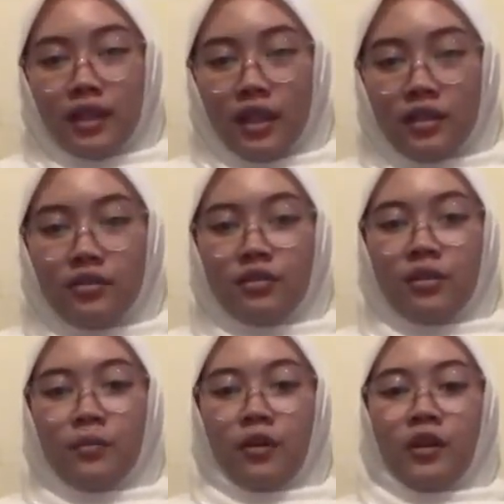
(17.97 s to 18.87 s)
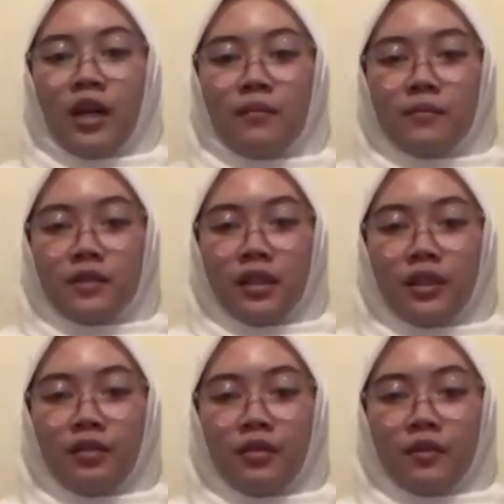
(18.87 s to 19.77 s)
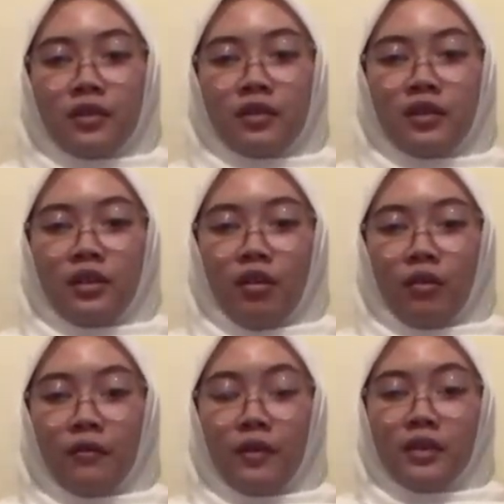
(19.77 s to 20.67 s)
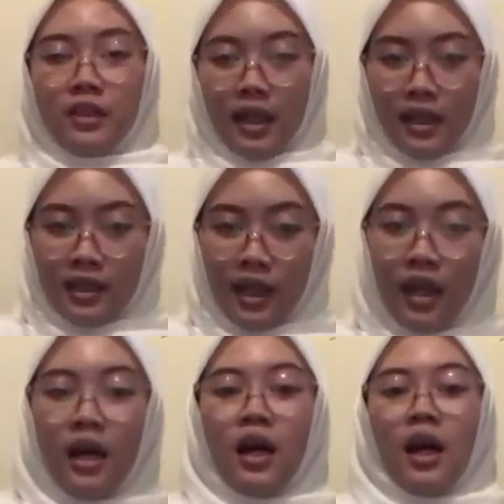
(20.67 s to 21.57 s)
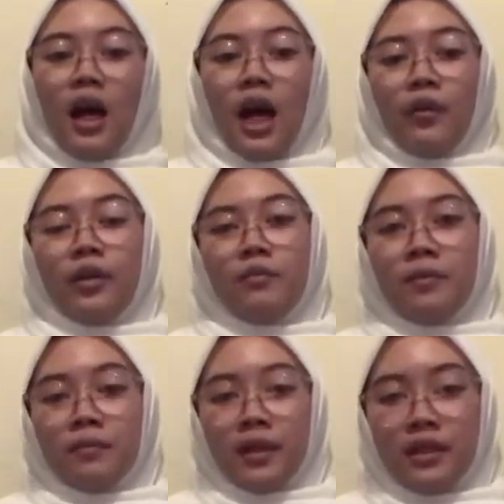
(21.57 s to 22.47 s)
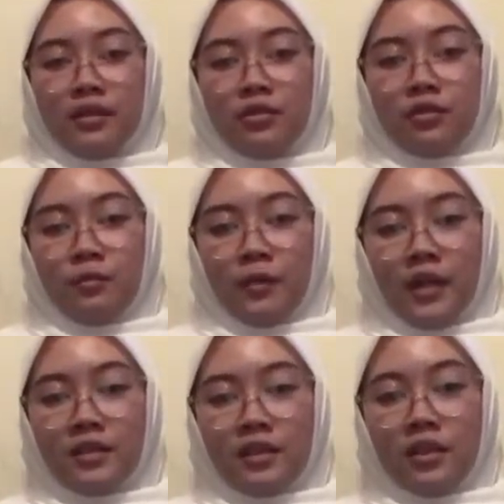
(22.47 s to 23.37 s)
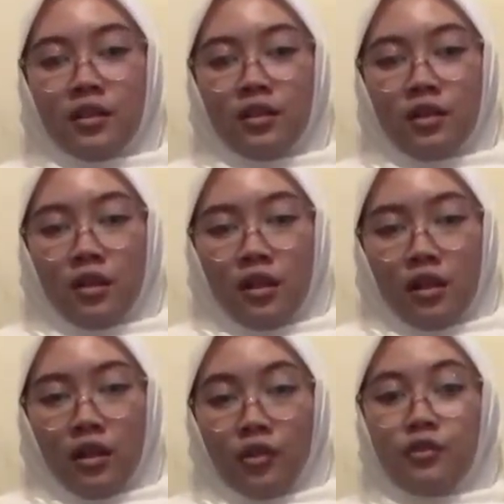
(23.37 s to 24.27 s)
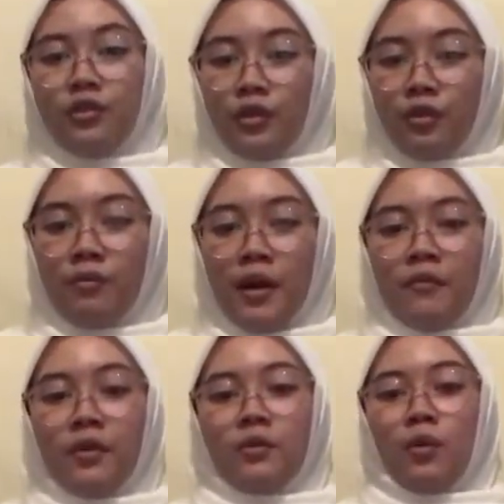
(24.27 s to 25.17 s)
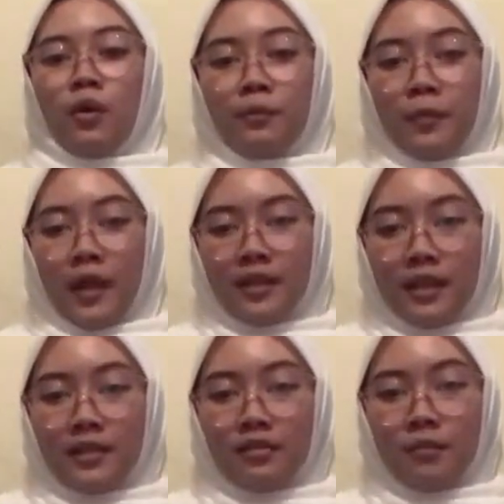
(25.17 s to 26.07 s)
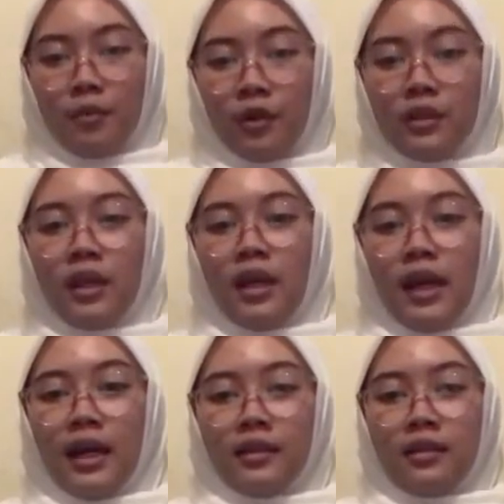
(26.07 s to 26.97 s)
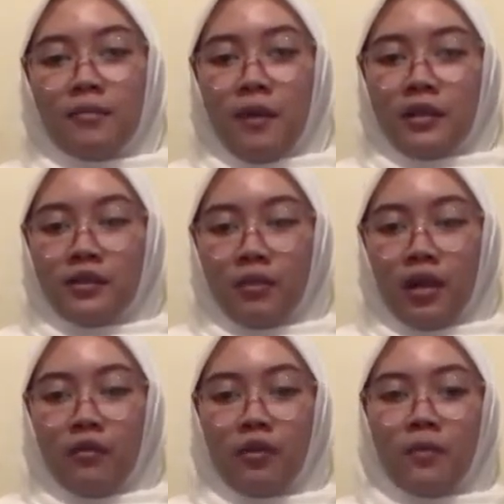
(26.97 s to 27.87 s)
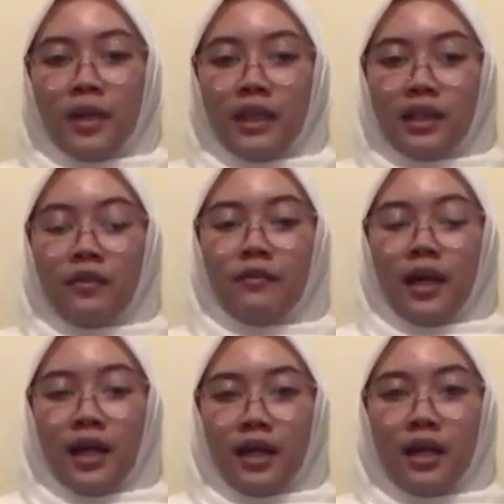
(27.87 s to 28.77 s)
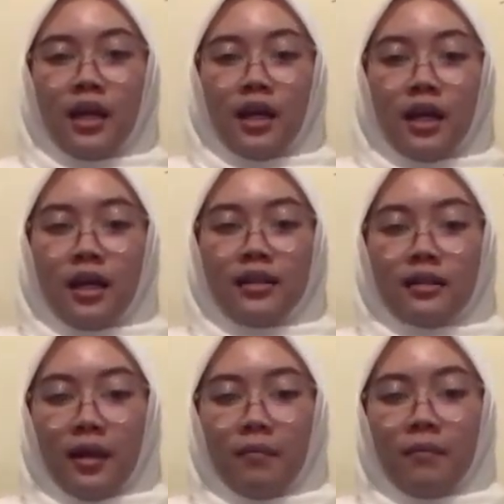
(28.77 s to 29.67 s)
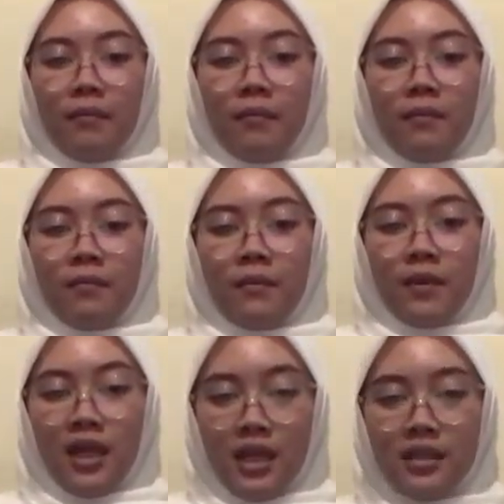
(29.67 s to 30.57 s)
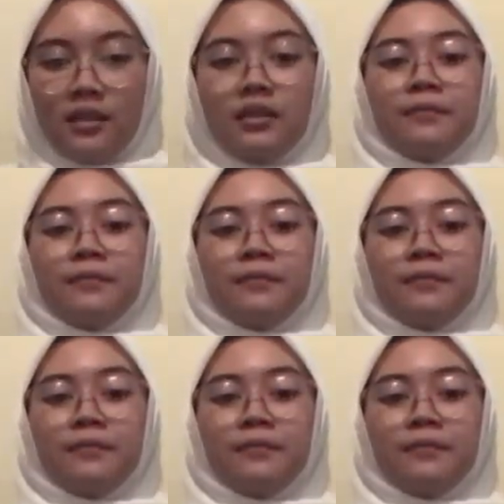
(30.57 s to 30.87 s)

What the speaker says: Study Program, State University of Jakarta. I will be pleased to present to you my fieldwork practice report at the Department of Cooperative and SMEs.